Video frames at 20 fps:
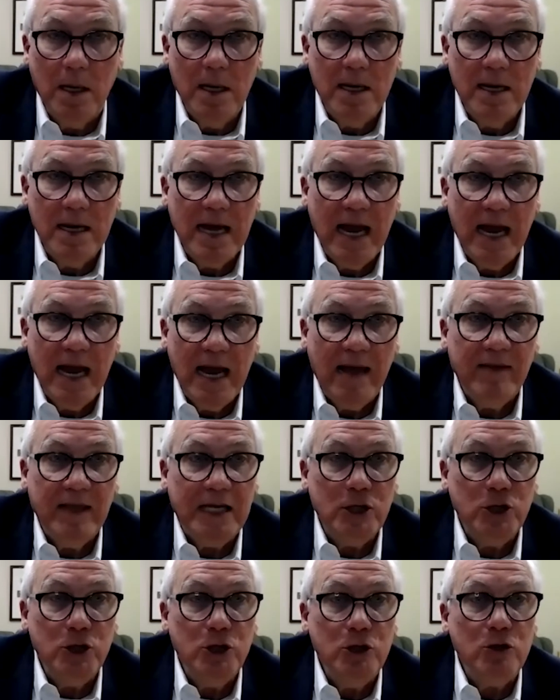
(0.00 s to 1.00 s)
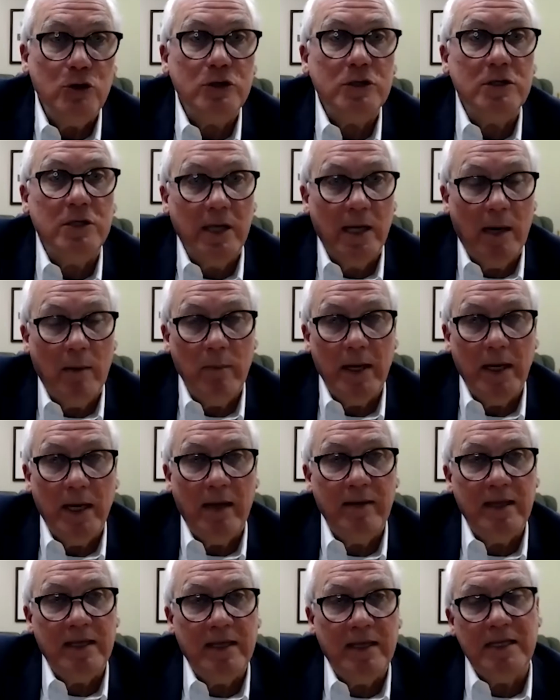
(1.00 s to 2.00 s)
and then use them. And
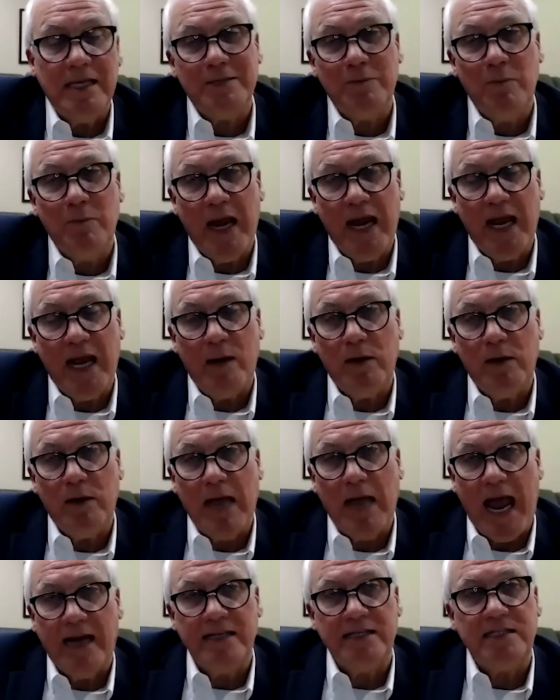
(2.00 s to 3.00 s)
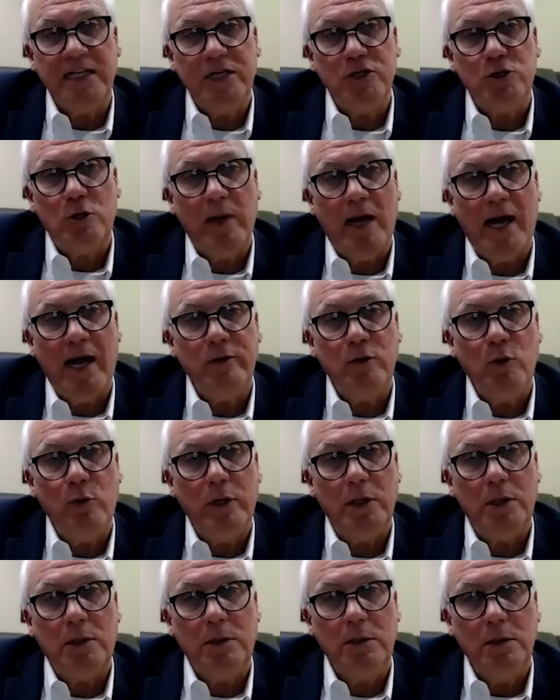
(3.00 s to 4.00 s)
then this man had a seizure behind the
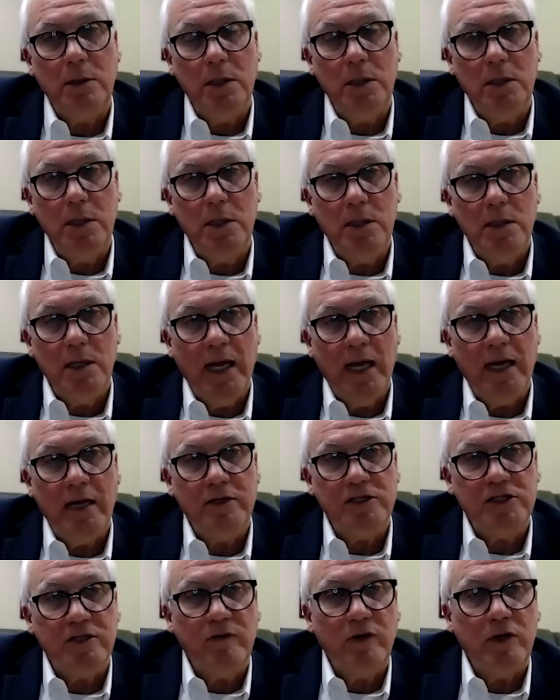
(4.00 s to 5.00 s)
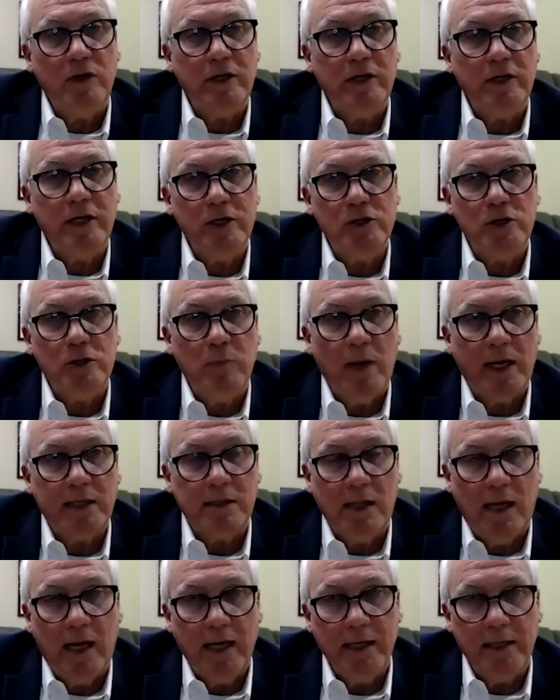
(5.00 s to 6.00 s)
wheel and severely injured my
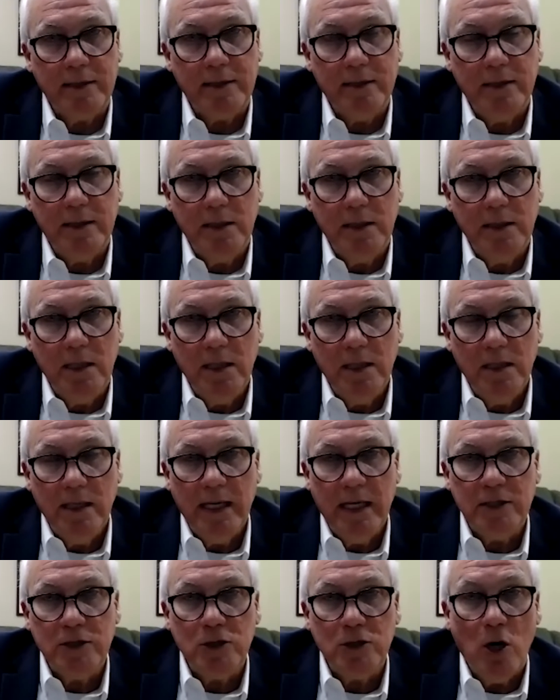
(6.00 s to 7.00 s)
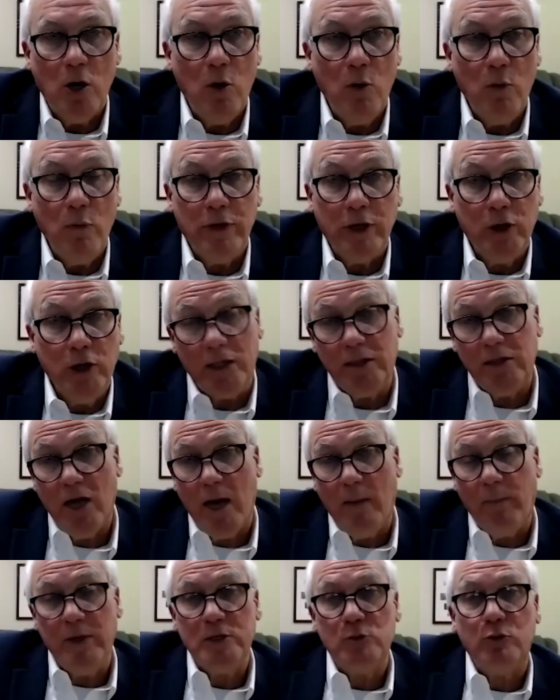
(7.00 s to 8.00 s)
client. And so the good
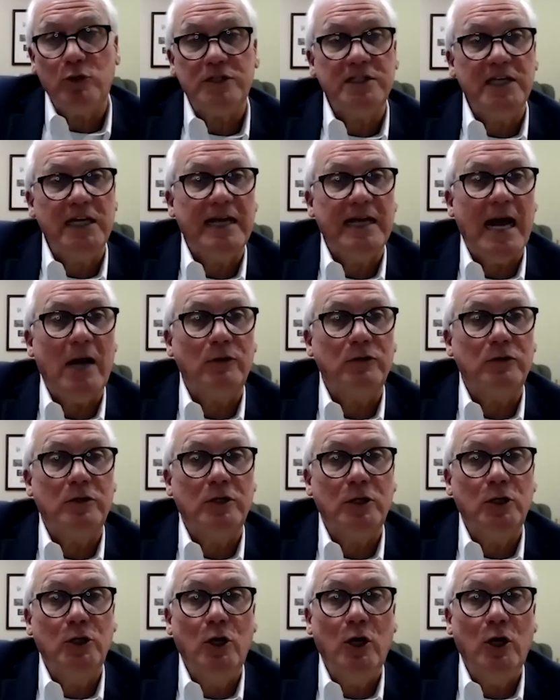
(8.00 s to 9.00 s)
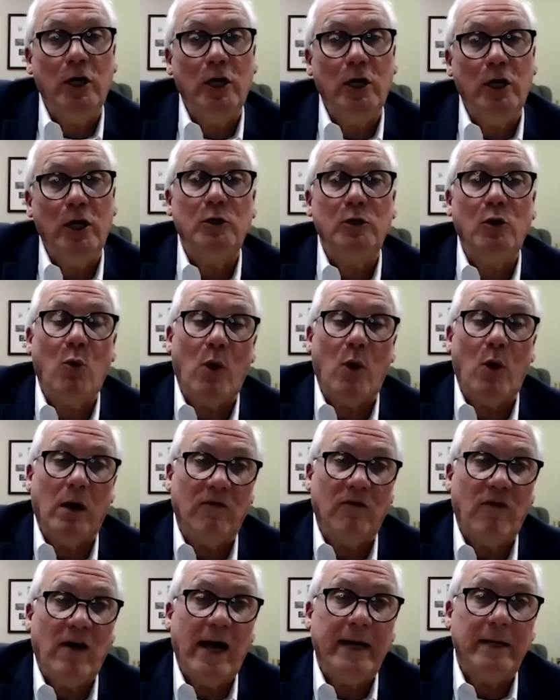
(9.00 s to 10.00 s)
companies will seek out the good
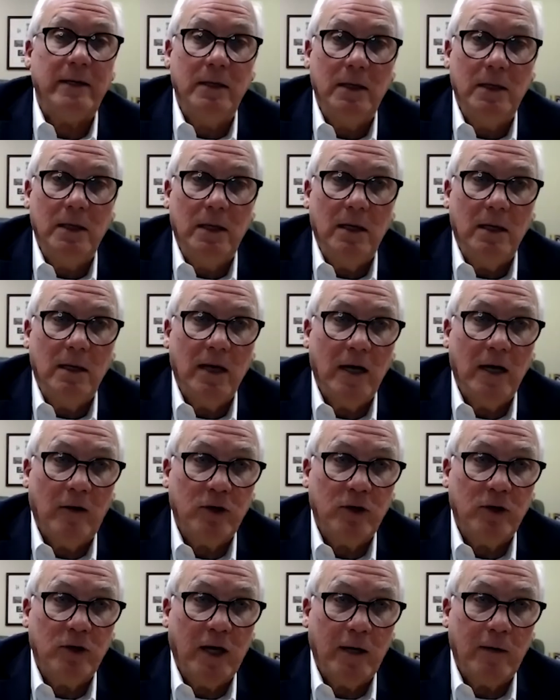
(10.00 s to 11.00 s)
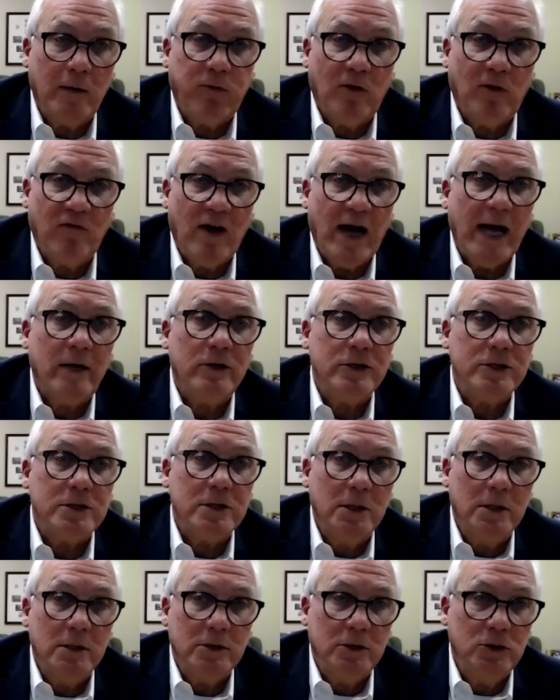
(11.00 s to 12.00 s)
qualified healthcare providers
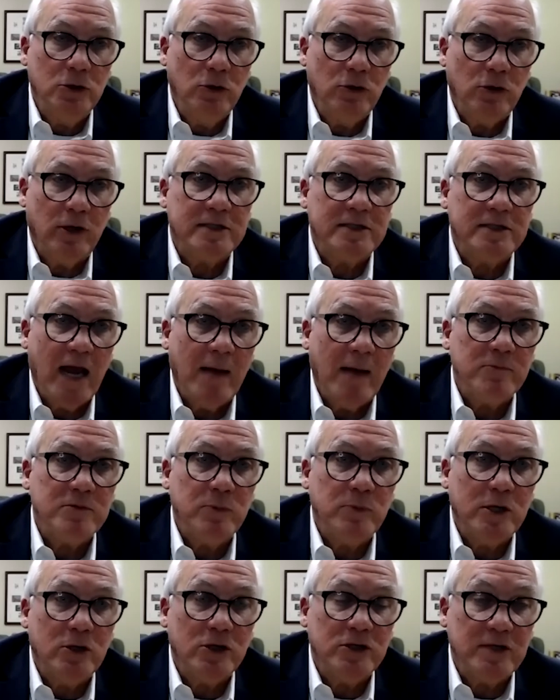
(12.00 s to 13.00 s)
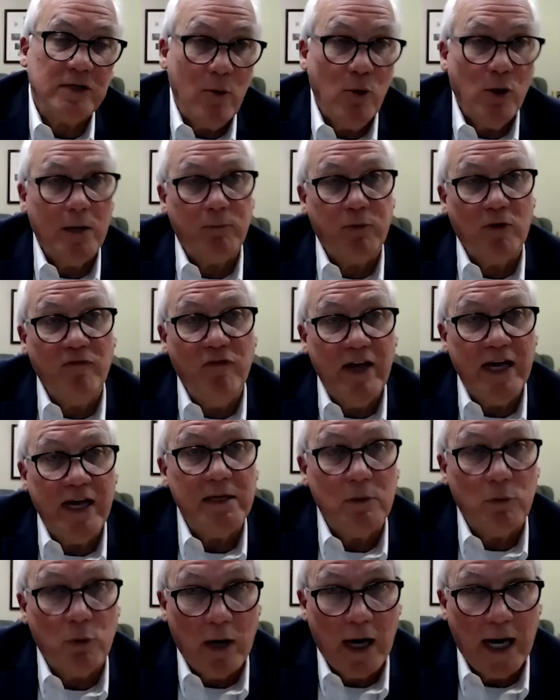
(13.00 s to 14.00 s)
to do their exams because they want to prevent
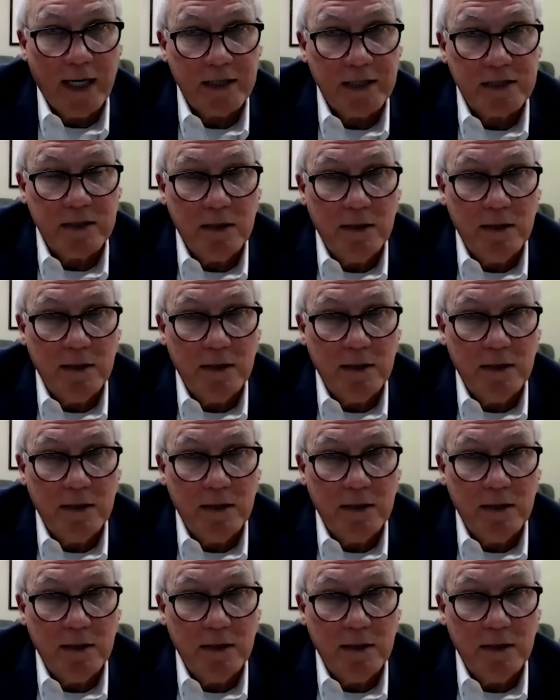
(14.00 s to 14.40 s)
wrecks.